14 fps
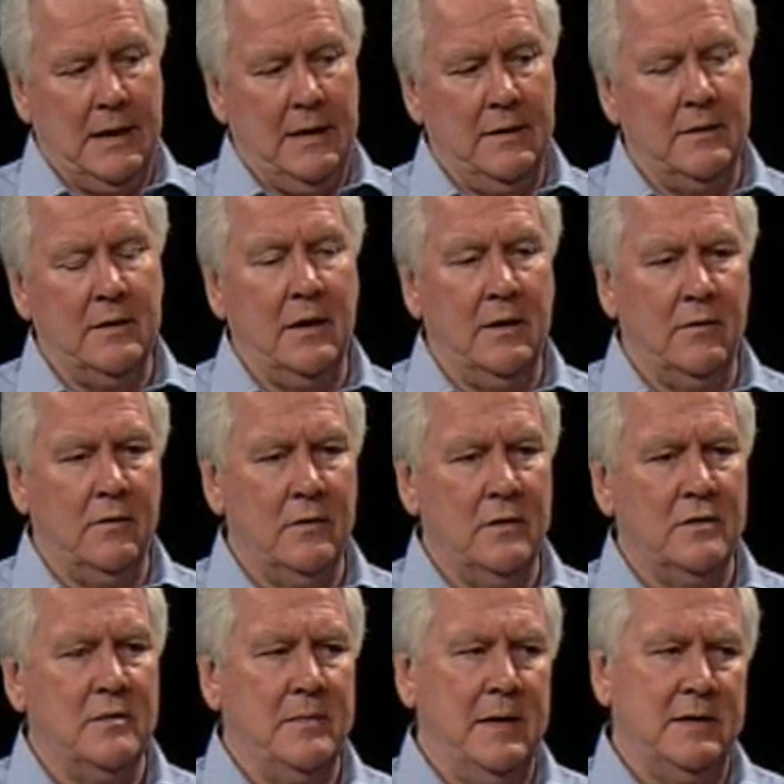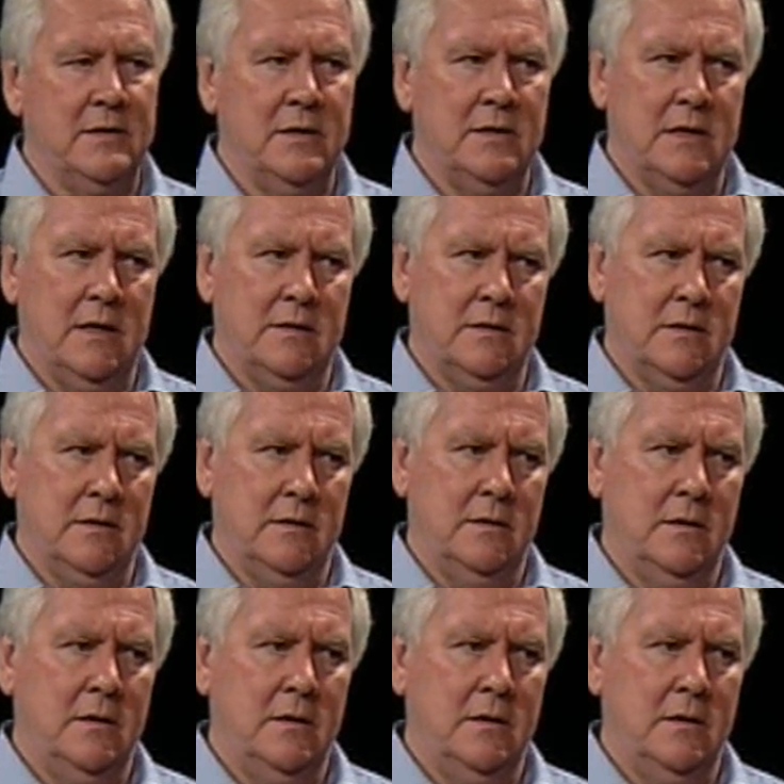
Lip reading: are gathered together and there's a mass disaster.